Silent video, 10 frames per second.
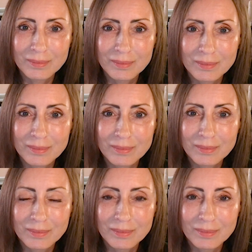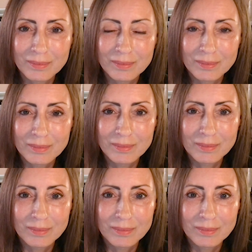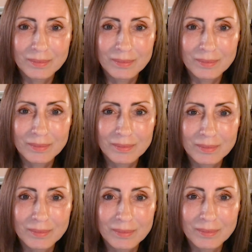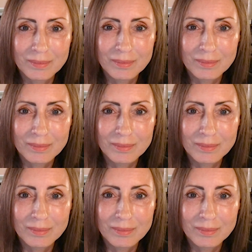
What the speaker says: This person isn't speaking.